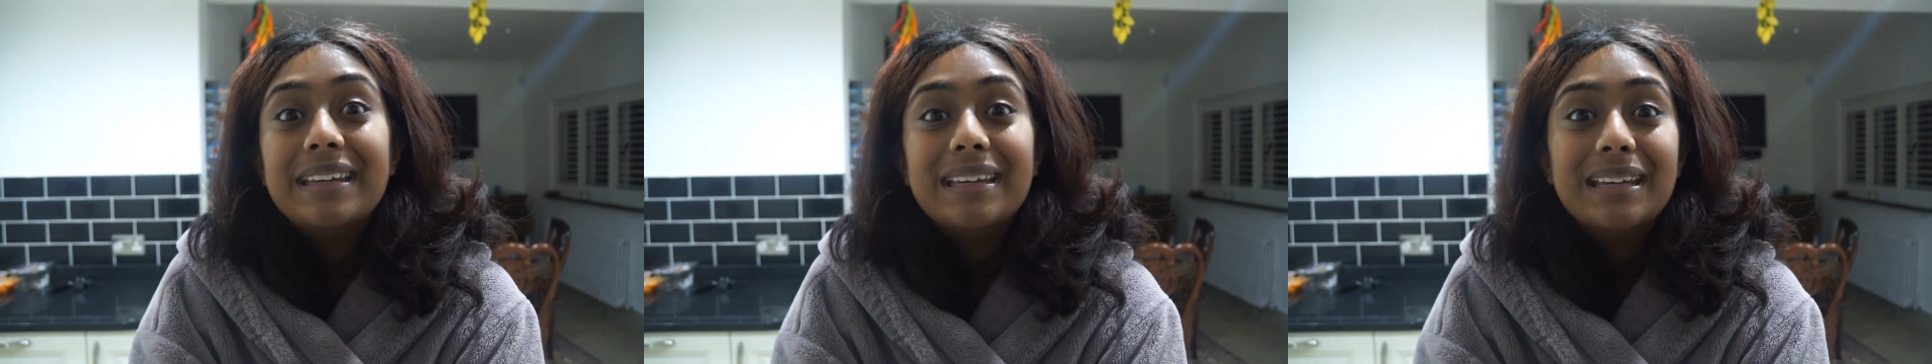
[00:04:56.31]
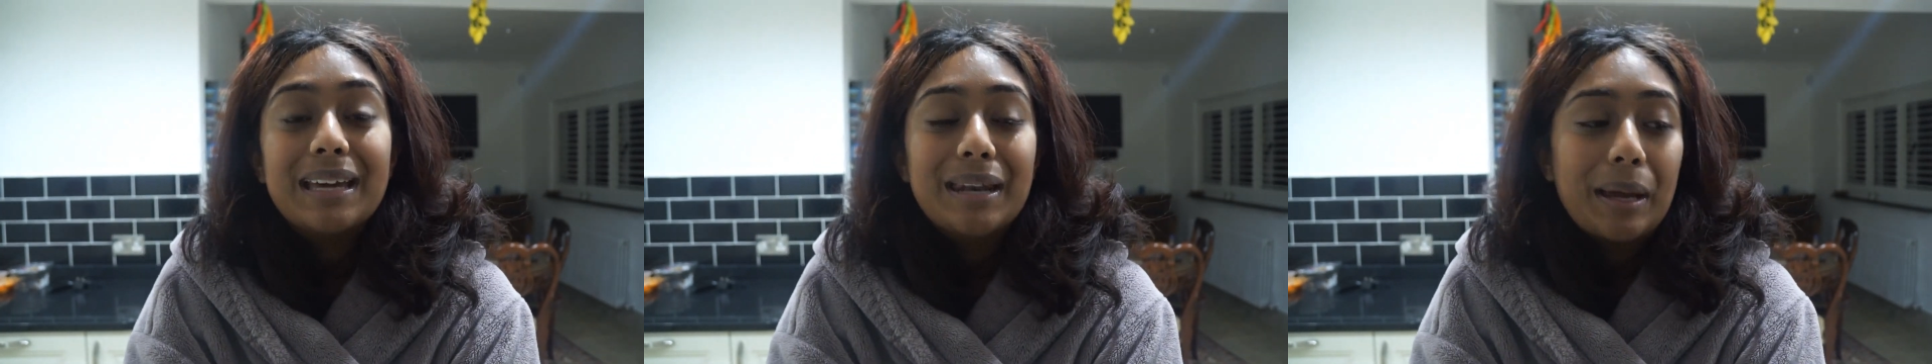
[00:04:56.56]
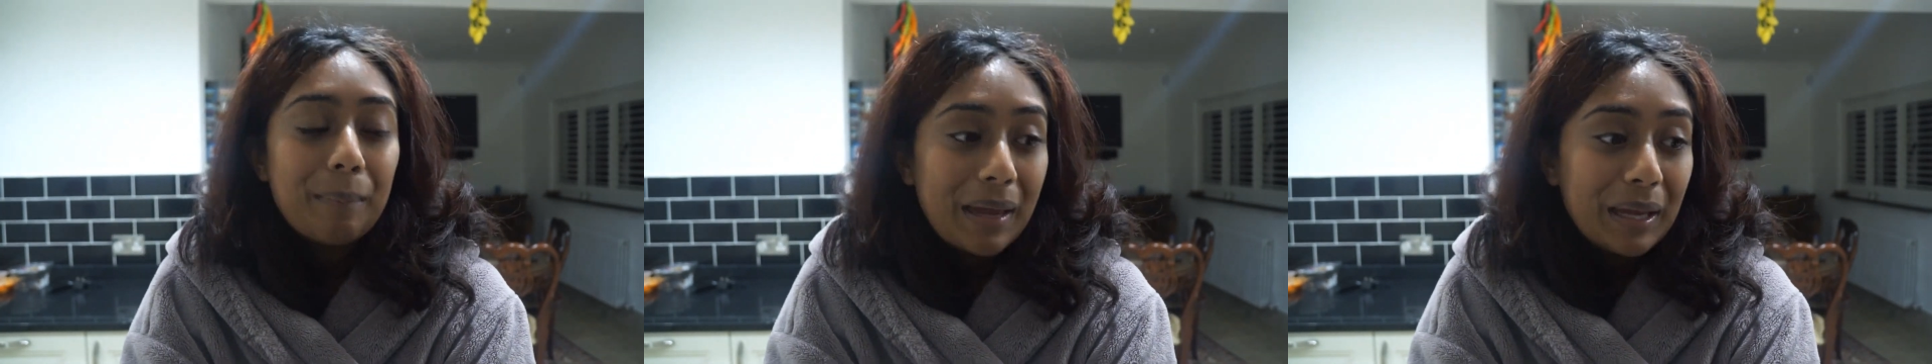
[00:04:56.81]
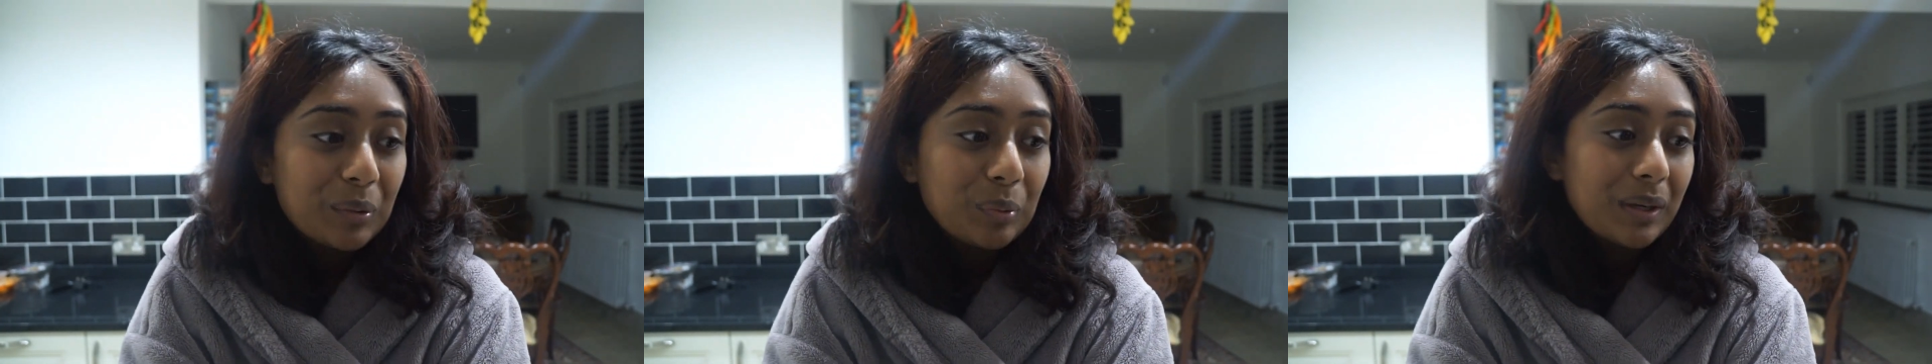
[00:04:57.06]
eat and I
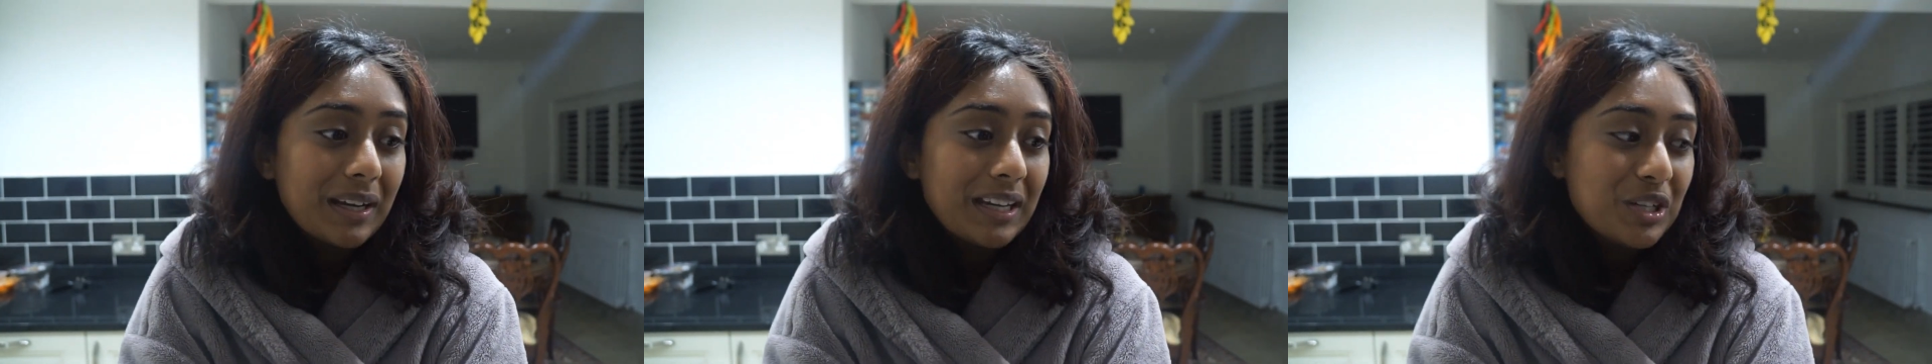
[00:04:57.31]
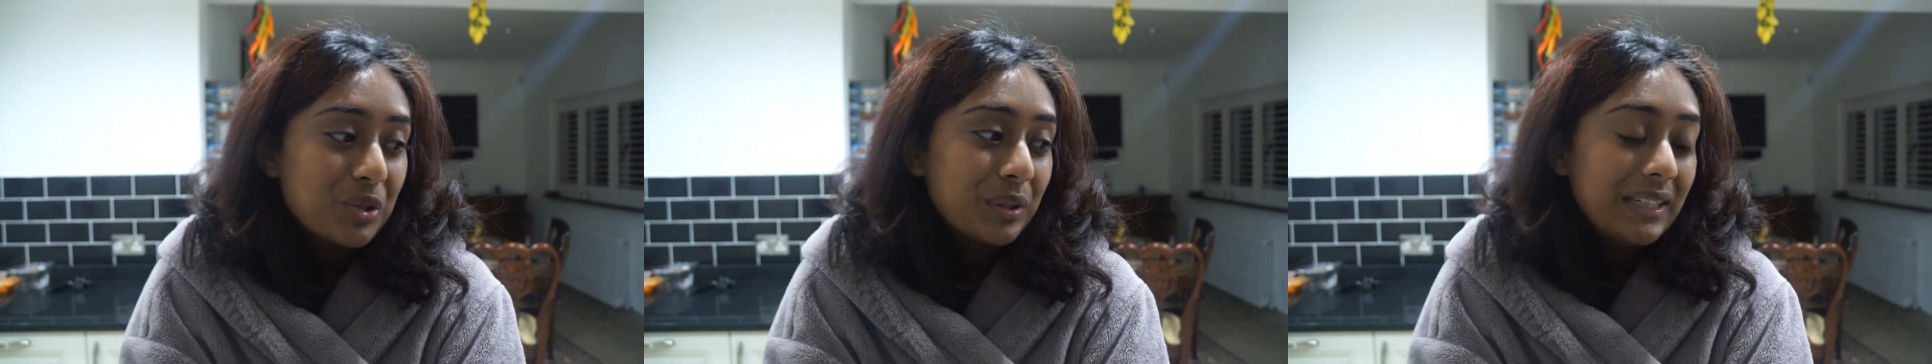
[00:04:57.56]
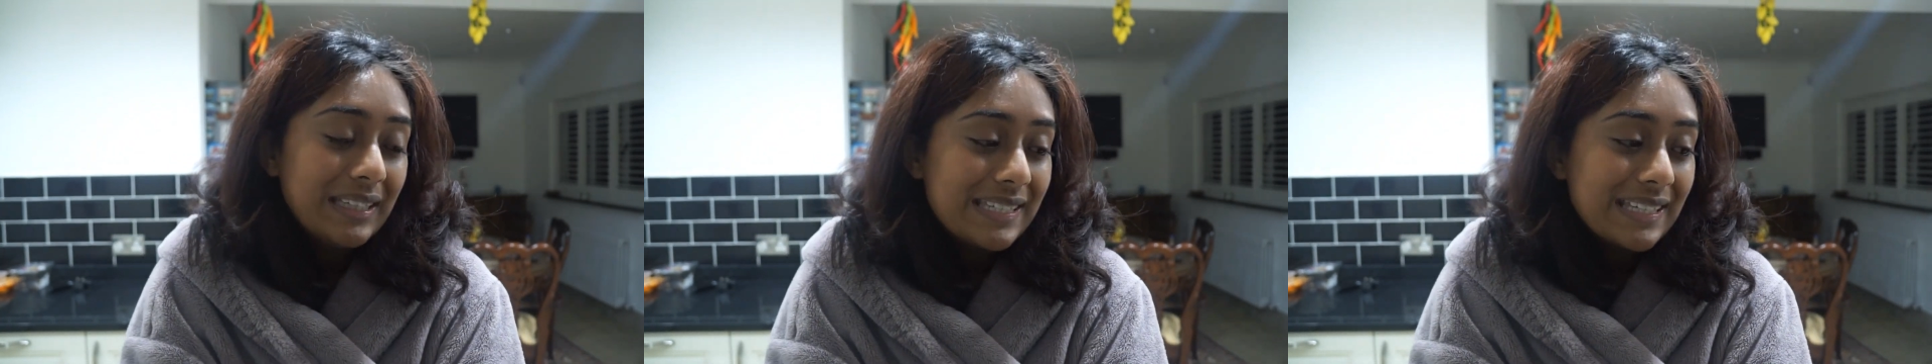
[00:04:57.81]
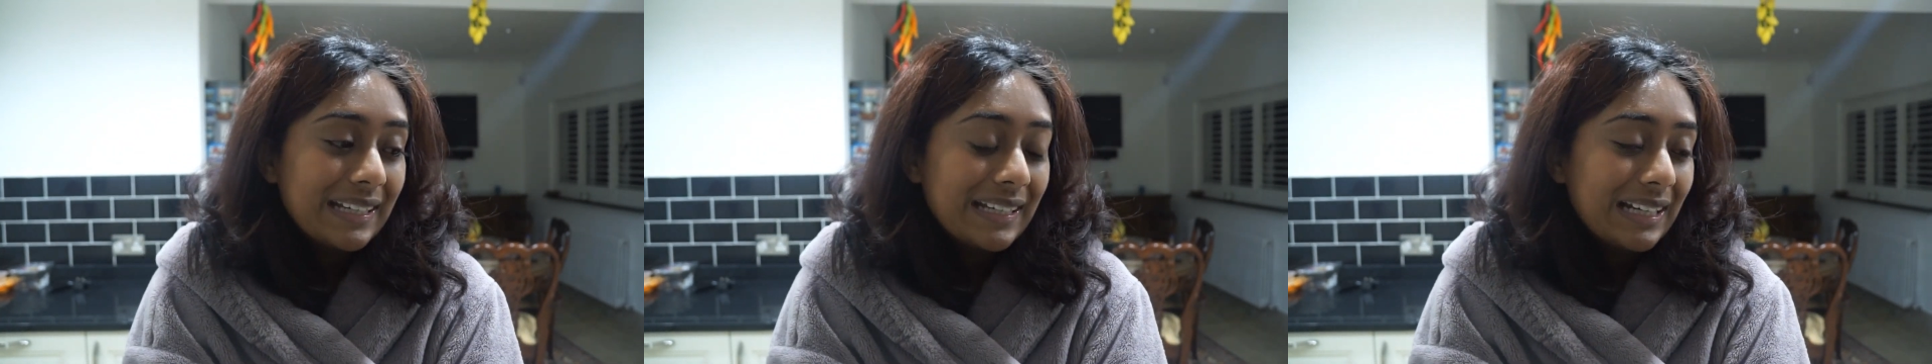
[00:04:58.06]
make what I enjoy
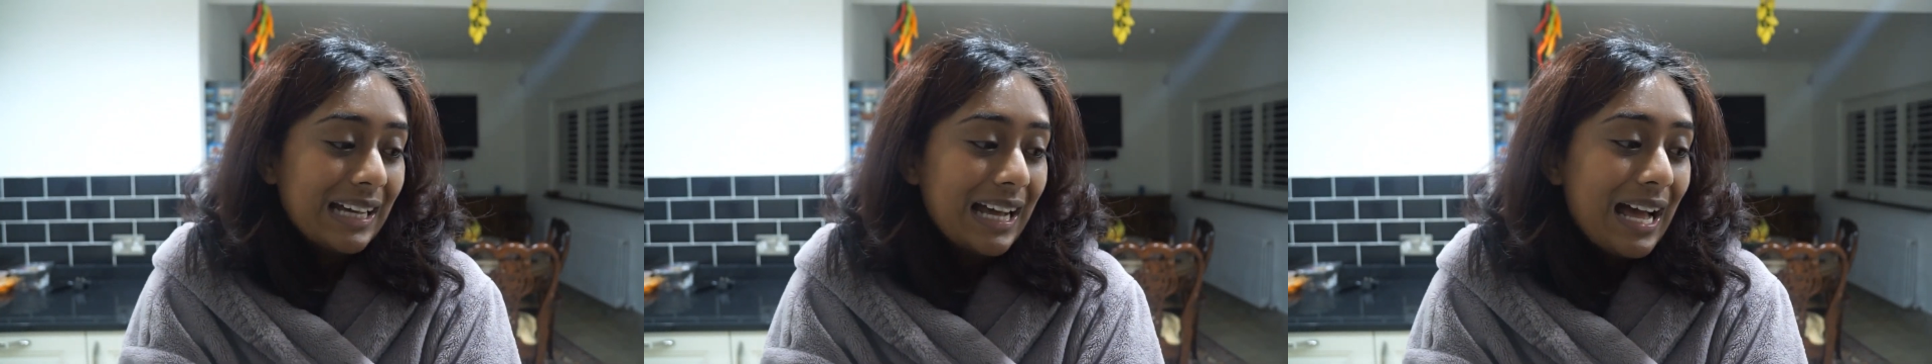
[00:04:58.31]
eating.